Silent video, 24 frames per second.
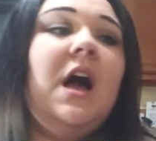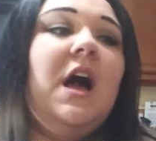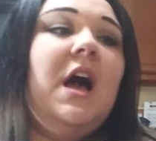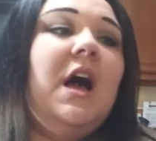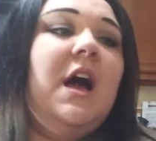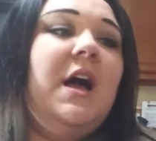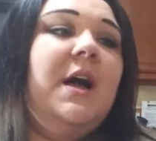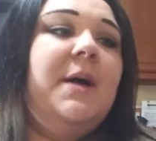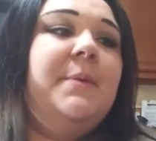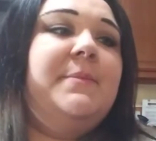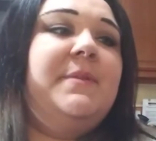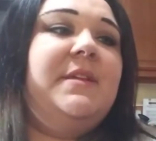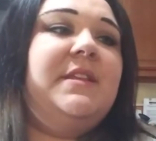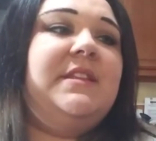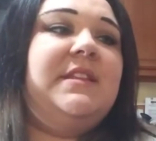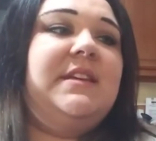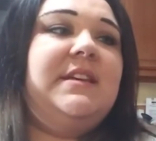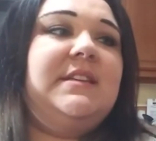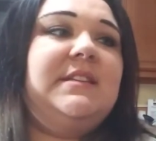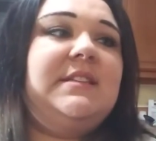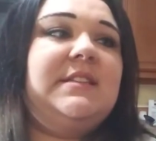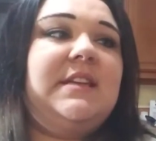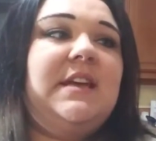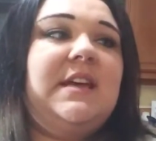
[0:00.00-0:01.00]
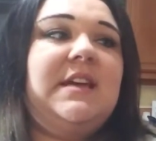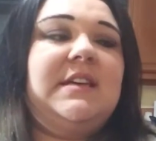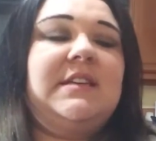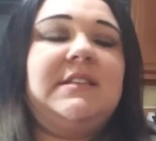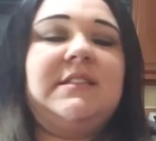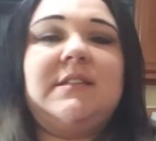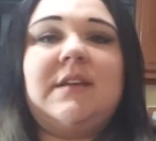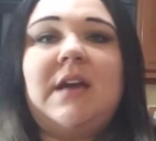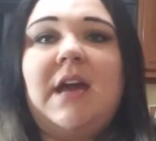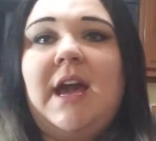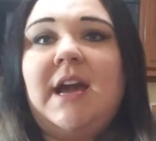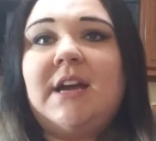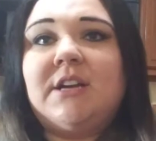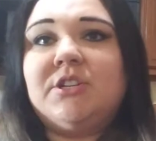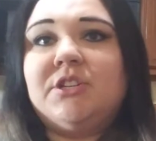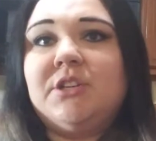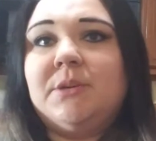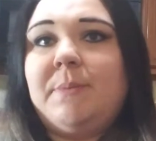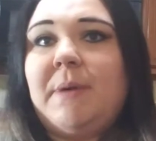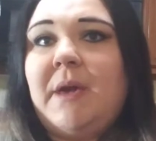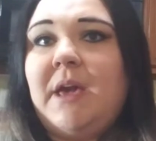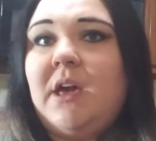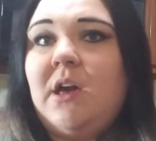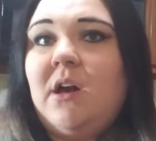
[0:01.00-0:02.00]
Um, this is
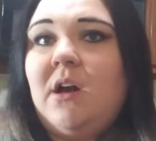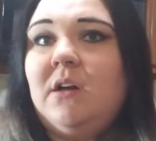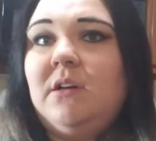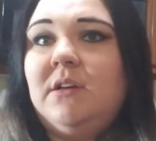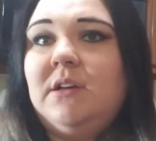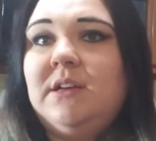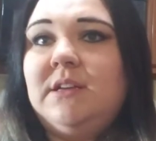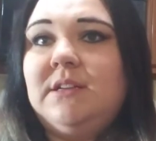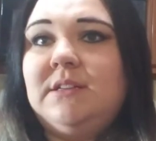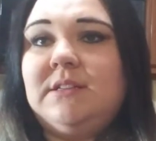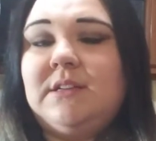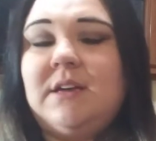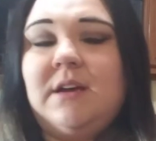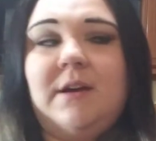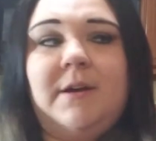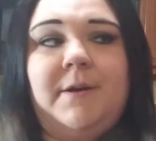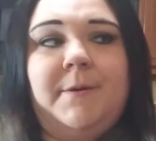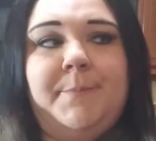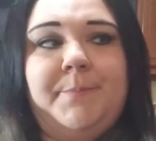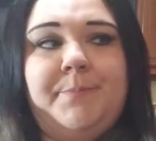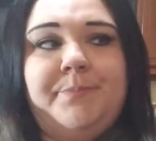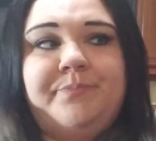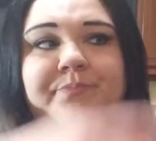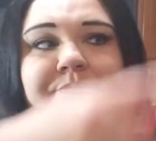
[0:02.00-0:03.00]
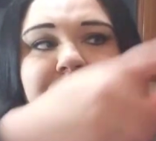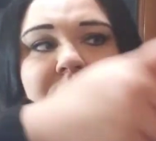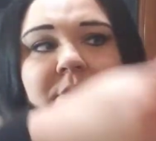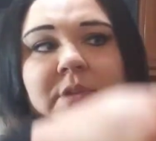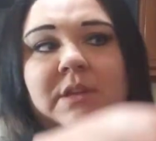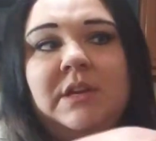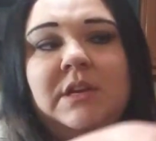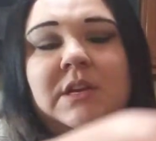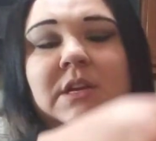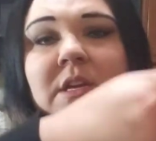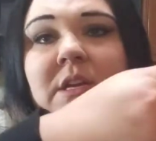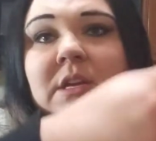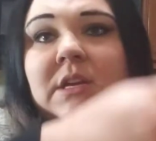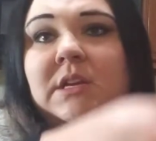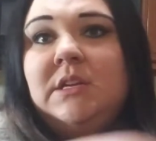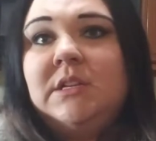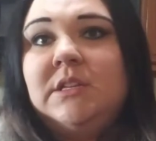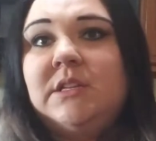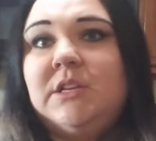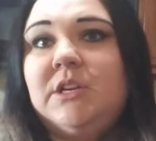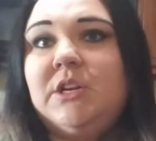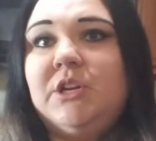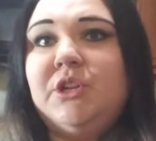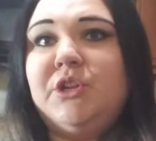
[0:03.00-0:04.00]
actually pay is um
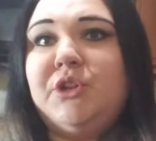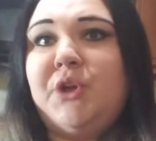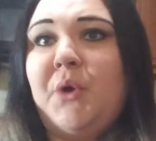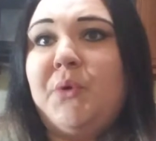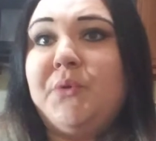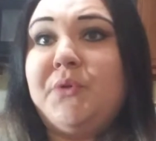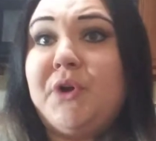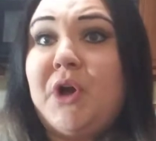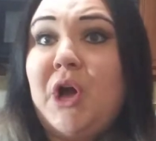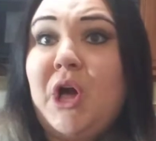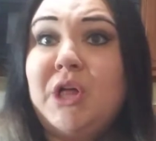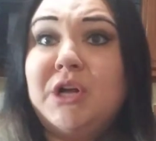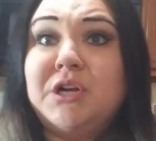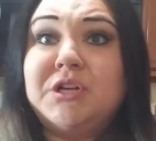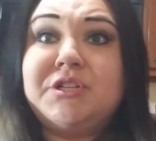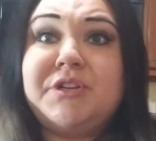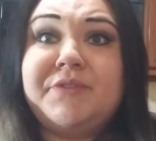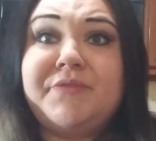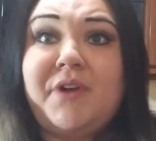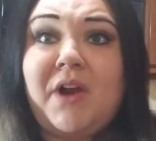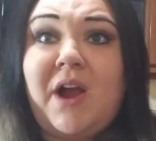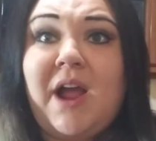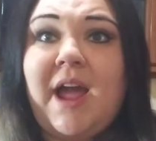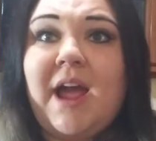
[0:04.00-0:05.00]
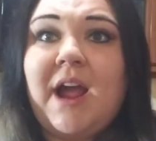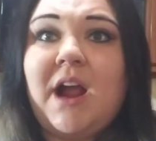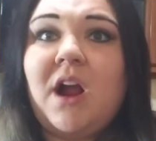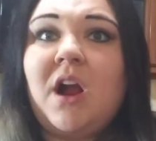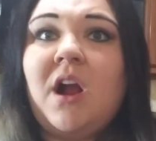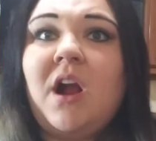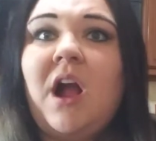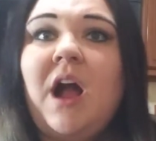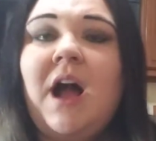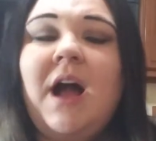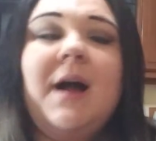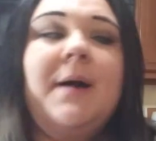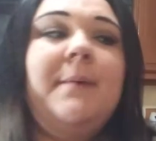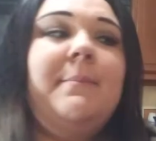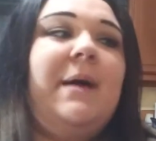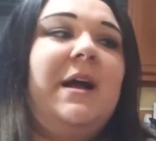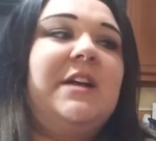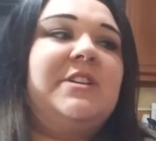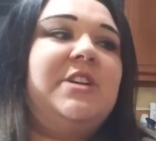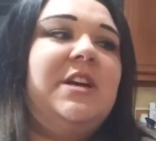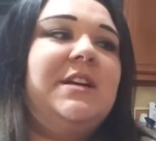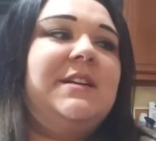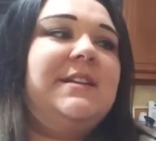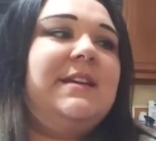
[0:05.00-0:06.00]
you know the colors of her hair um
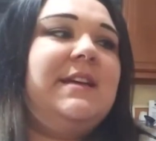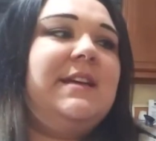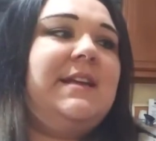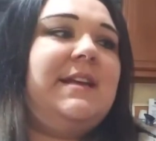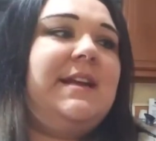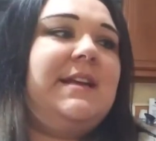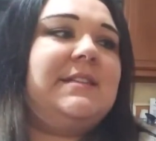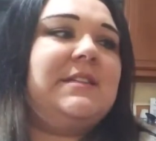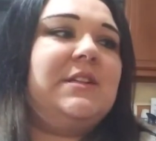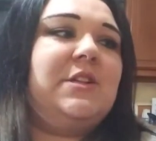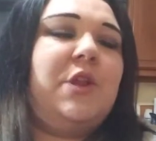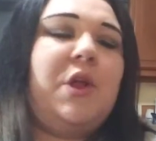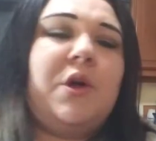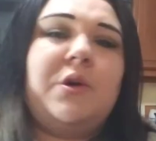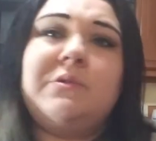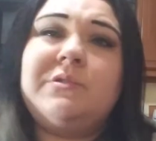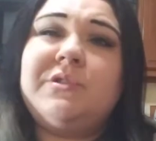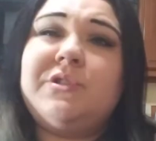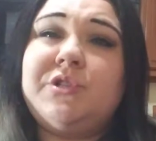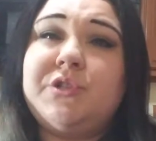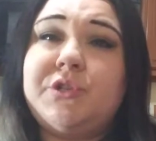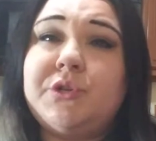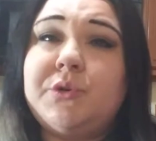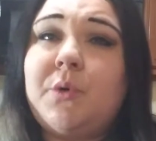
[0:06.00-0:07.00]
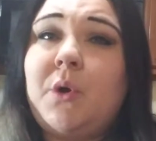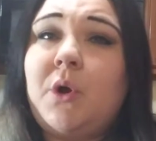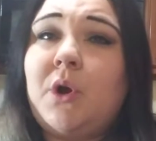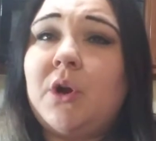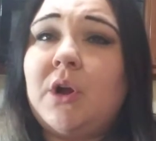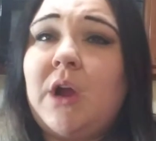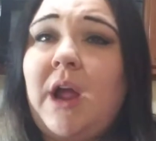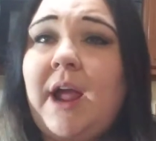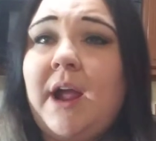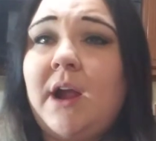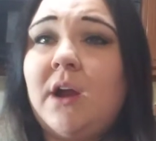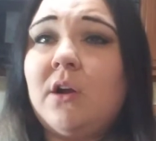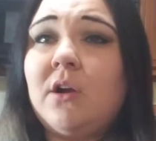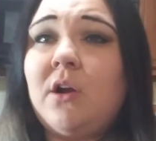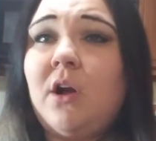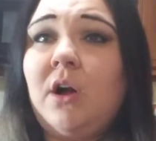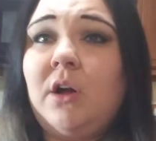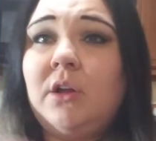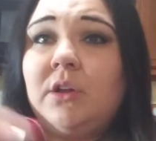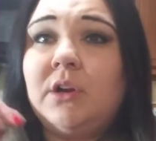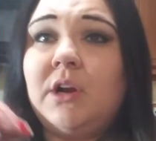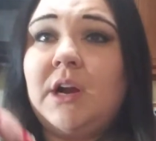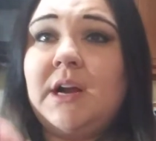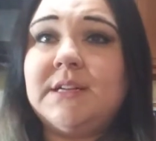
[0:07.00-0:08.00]
i tried to get it as close to her hair
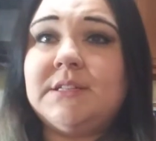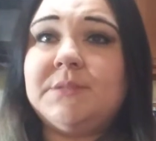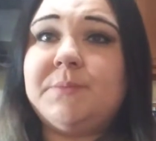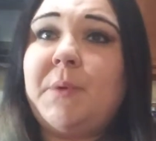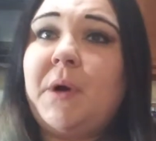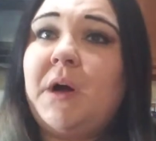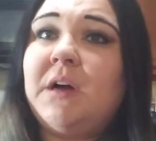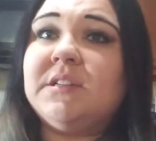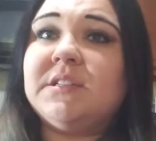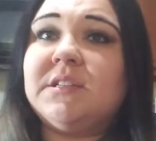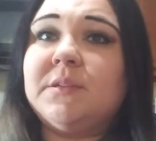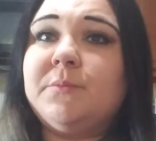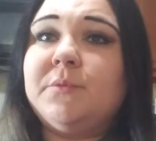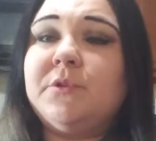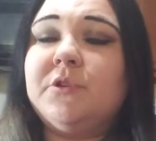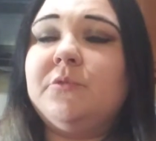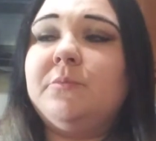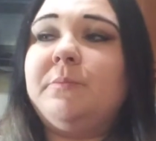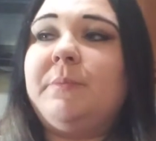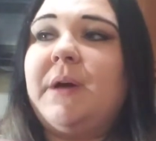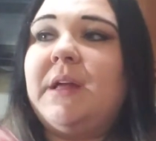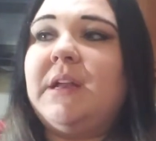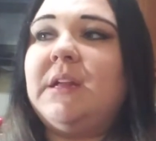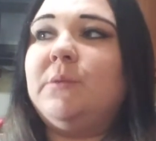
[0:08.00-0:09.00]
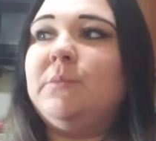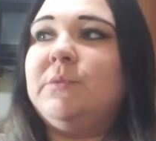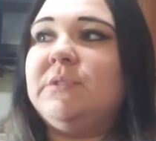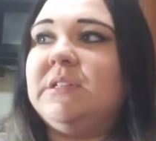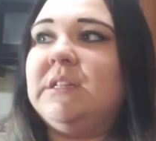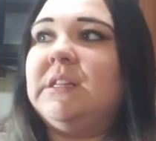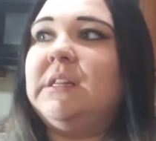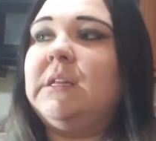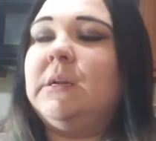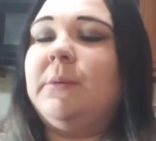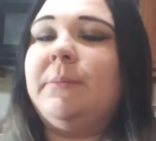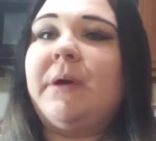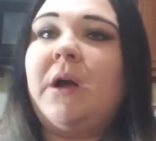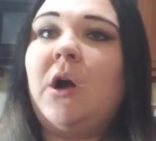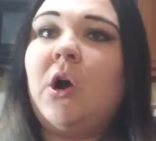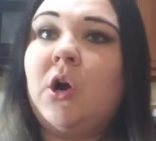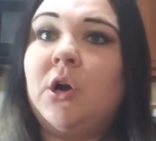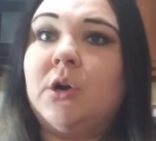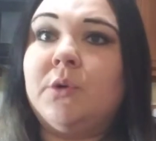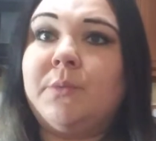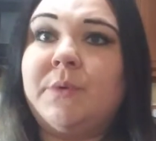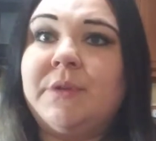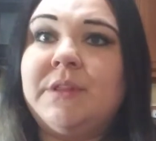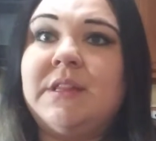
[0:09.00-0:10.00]
color as possible but it was a little bit
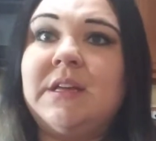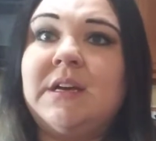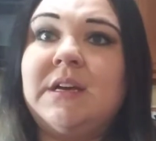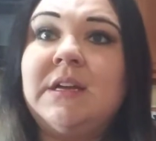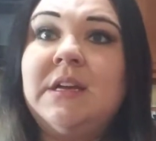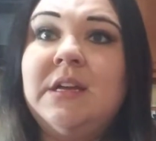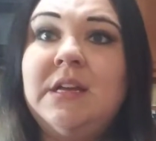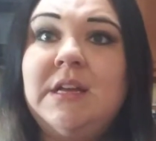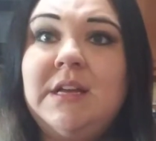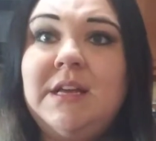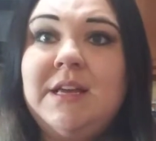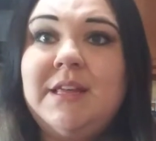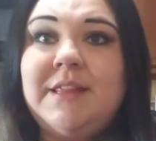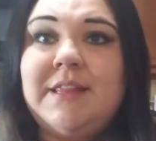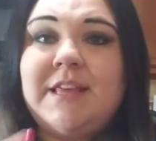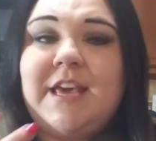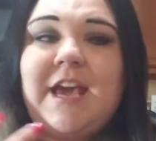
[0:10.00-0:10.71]
hard when the the